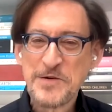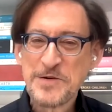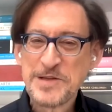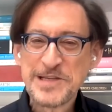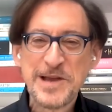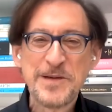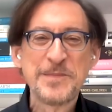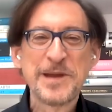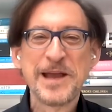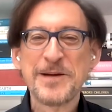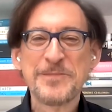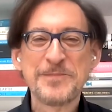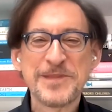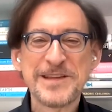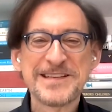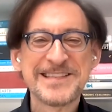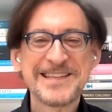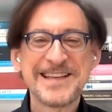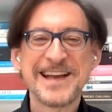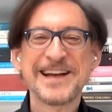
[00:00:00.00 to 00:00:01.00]
coming up the
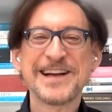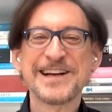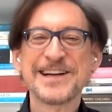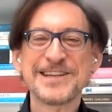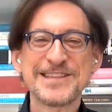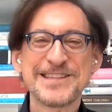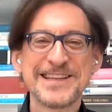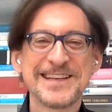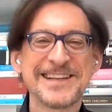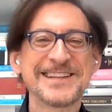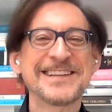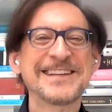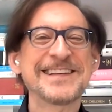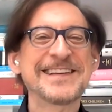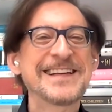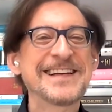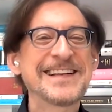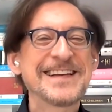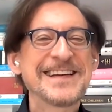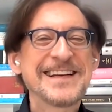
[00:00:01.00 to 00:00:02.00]
stairs, and
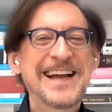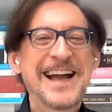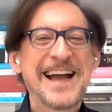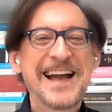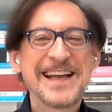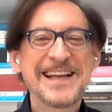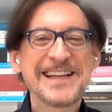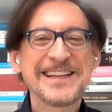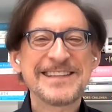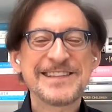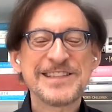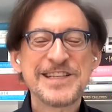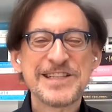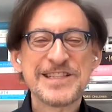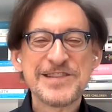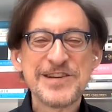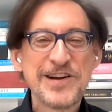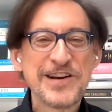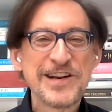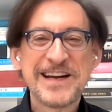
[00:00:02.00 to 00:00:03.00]
and just
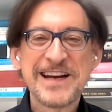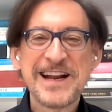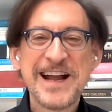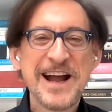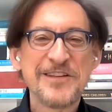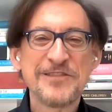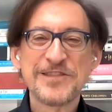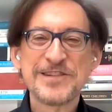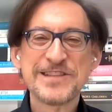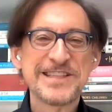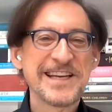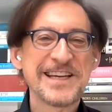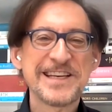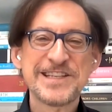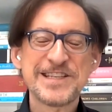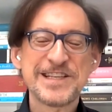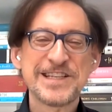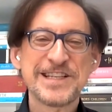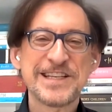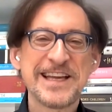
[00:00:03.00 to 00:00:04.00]
started a
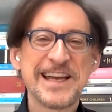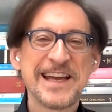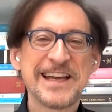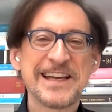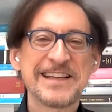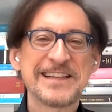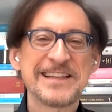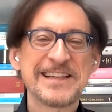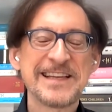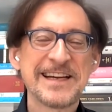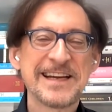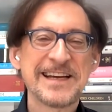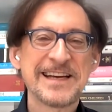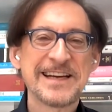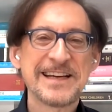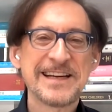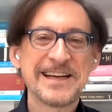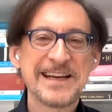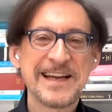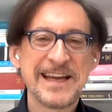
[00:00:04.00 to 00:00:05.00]
conversation and uh,
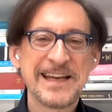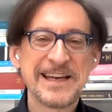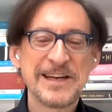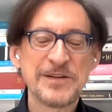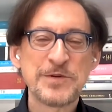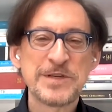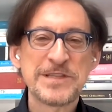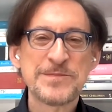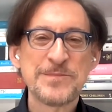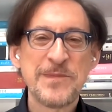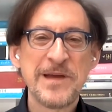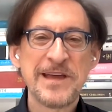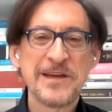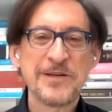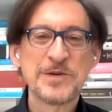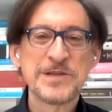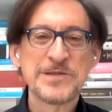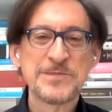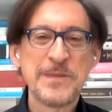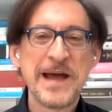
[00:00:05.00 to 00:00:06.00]
and it was it
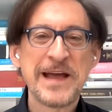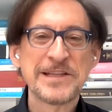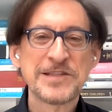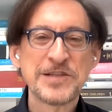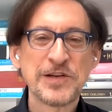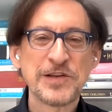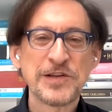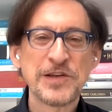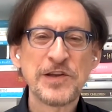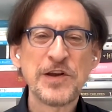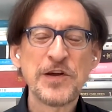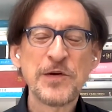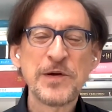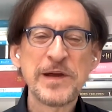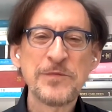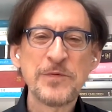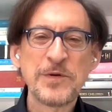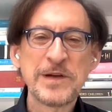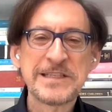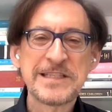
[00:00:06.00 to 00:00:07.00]
was magical you know it,
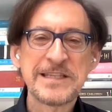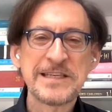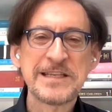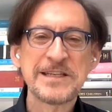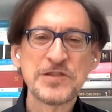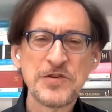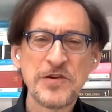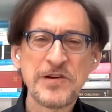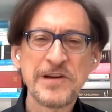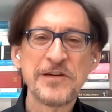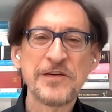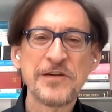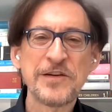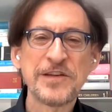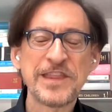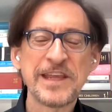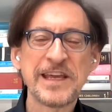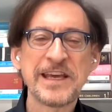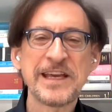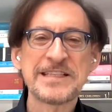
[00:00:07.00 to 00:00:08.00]
what's the extraordinary
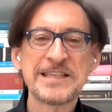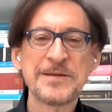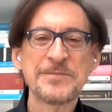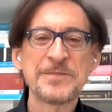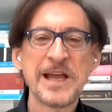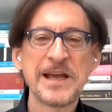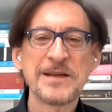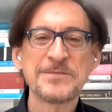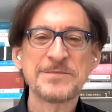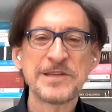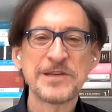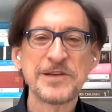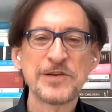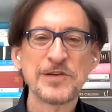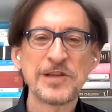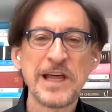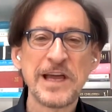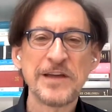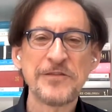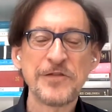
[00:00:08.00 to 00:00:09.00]
thing is sometimes in your
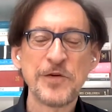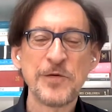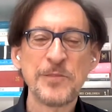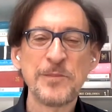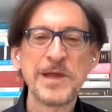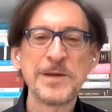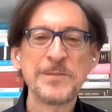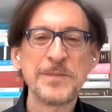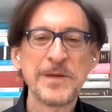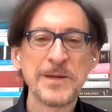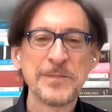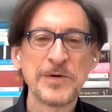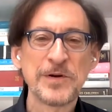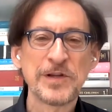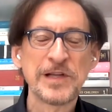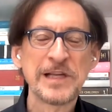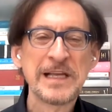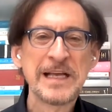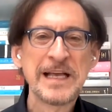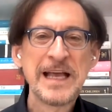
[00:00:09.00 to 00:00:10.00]
life you meet
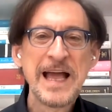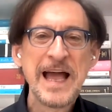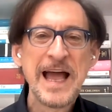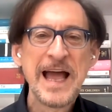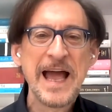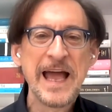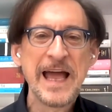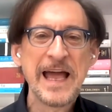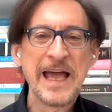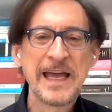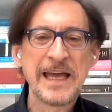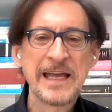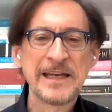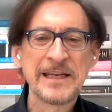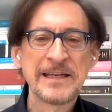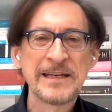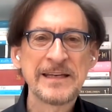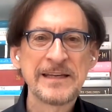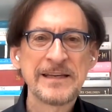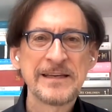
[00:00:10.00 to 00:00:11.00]
people
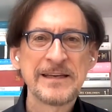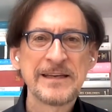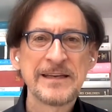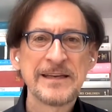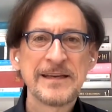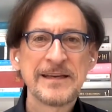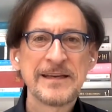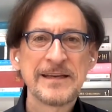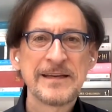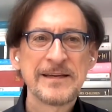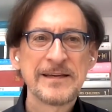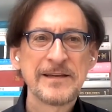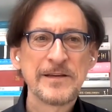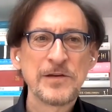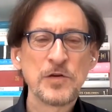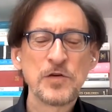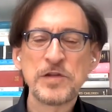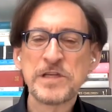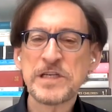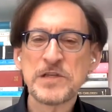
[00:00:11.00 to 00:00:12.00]
and
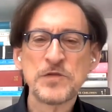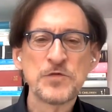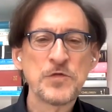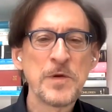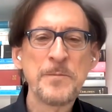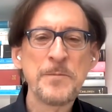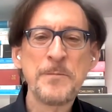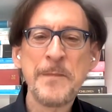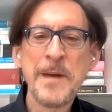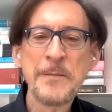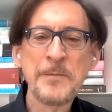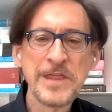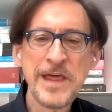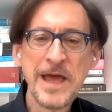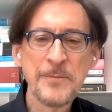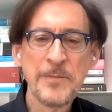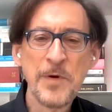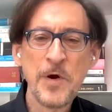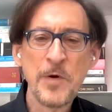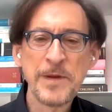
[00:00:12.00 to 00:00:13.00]
you just remember
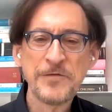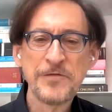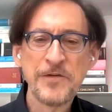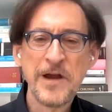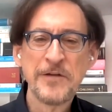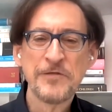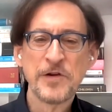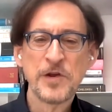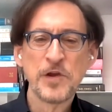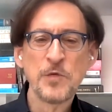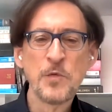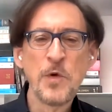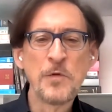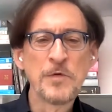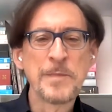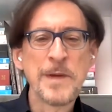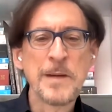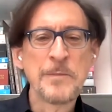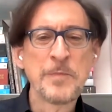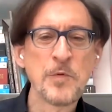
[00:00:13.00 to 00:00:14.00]
that moment forever you won't
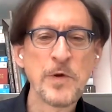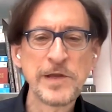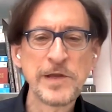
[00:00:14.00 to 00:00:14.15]
remember what